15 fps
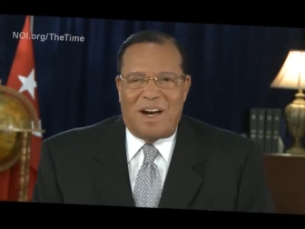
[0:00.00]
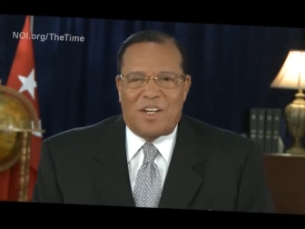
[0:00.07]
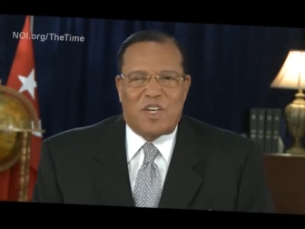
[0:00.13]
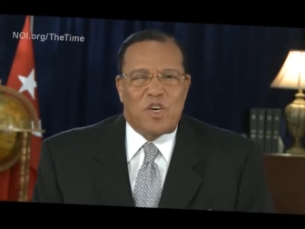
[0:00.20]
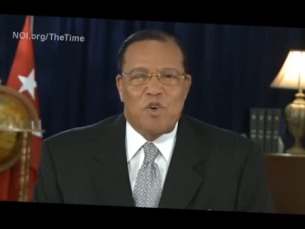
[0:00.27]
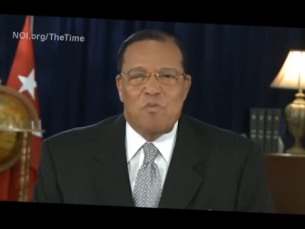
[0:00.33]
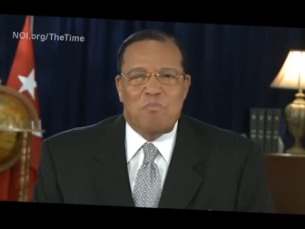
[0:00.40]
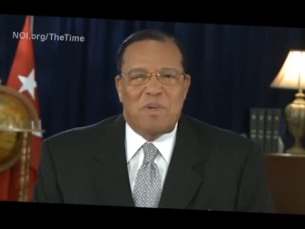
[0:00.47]
a
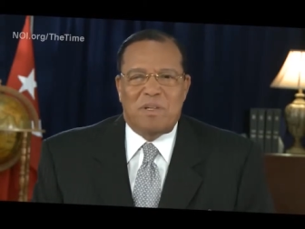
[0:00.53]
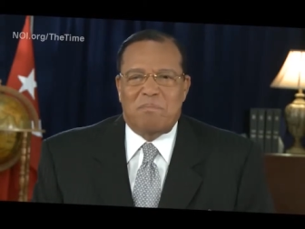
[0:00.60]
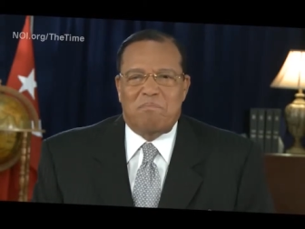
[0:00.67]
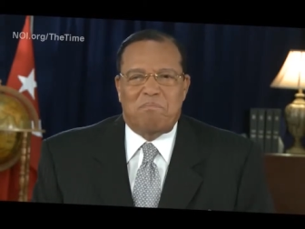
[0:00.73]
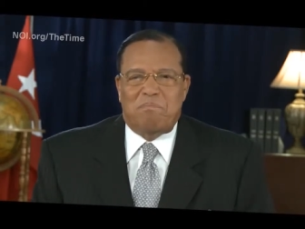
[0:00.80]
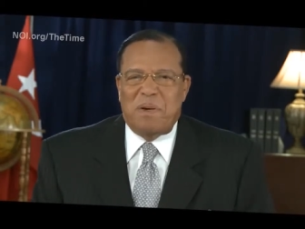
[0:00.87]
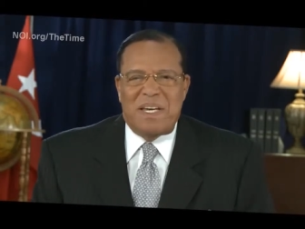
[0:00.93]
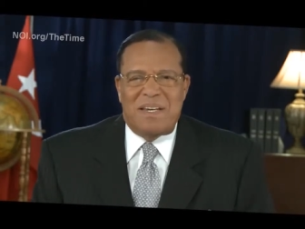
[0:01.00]

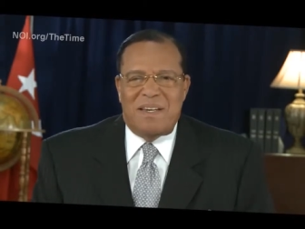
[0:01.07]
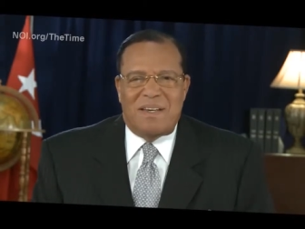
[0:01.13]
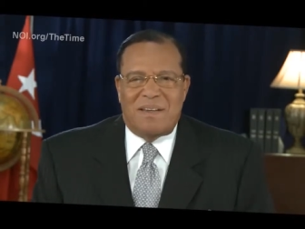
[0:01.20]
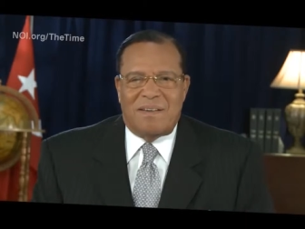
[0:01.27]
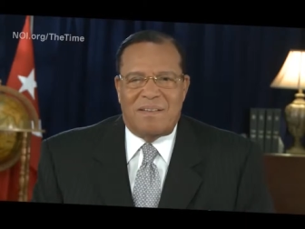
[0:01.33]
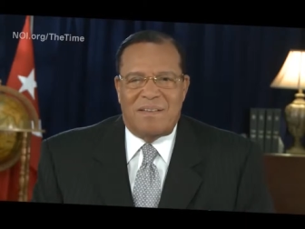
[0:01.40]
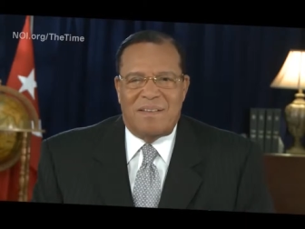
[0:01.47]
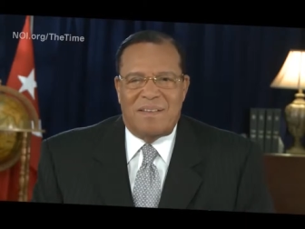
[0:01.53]
human
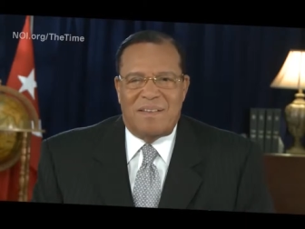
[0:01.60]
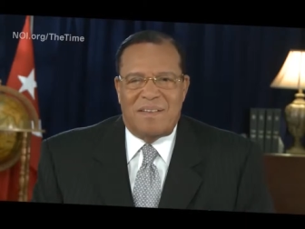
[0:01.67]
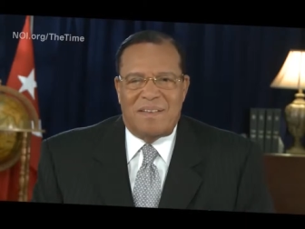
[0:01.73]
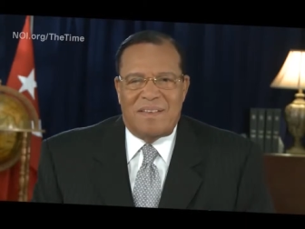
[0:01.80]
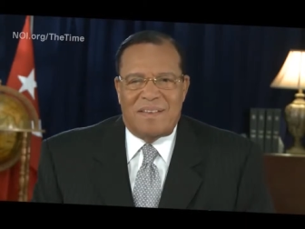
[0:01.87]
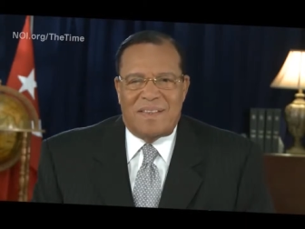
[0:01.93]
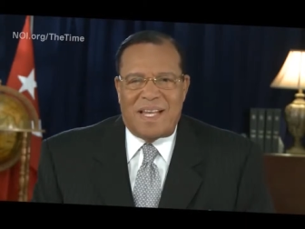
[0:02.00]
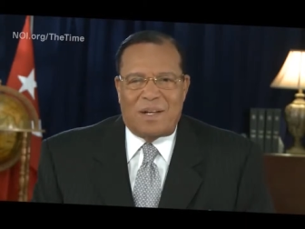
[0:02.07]
being
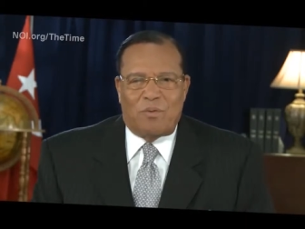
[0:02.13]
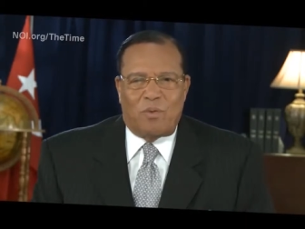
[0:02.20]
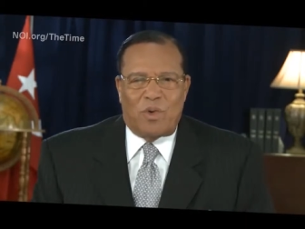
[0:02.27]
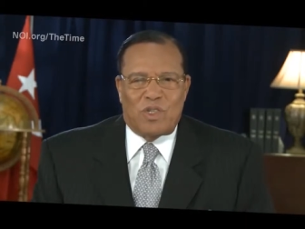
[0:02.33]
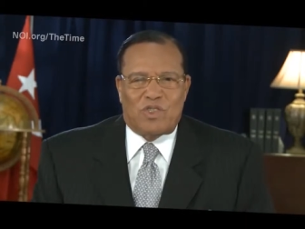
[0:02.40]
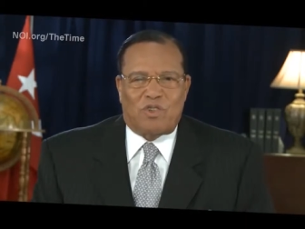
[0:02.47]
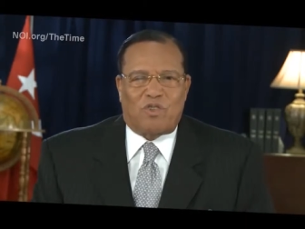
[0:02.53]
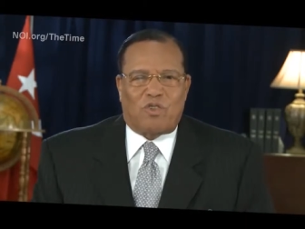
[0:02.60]
that
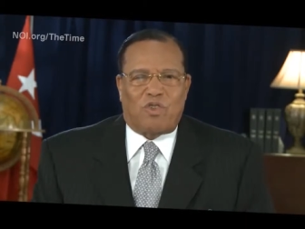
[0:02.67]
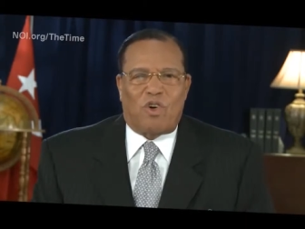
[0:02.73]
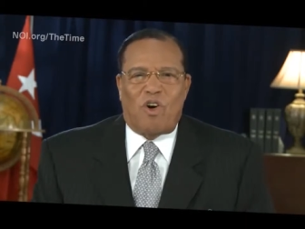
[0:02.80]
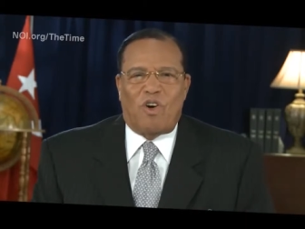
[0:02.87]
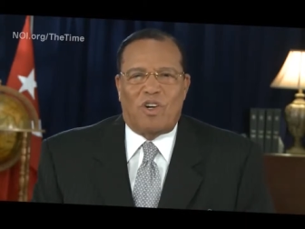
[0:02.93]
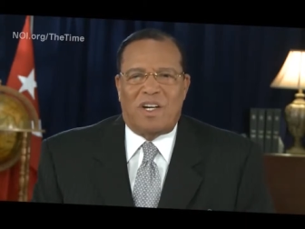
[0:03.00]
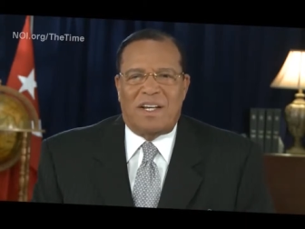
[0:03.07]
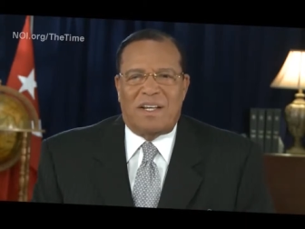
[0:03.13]
was
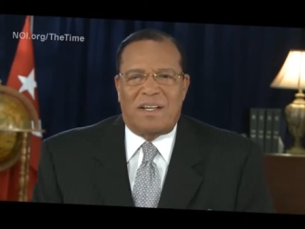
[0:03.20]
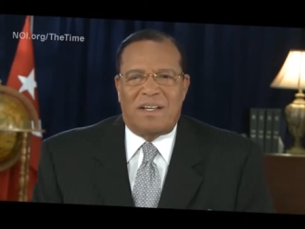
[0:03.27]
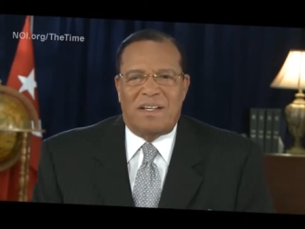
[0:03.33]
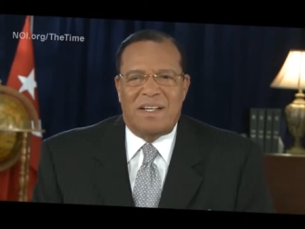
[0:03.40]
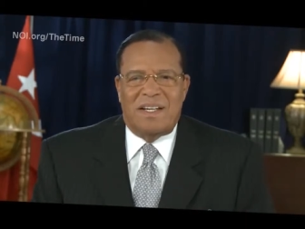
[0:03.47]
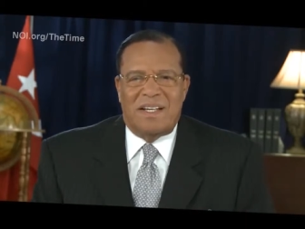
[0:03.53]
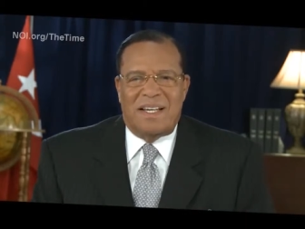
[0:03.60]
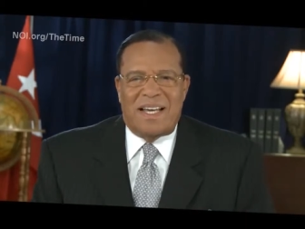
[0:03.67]
crawling